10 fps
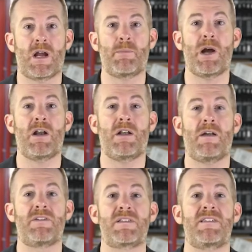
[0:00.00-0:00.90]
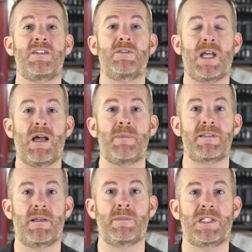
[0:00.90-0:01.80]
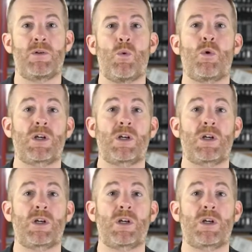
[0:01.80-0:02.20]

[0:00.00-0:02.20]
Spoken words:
are part of a sealed hub assembly or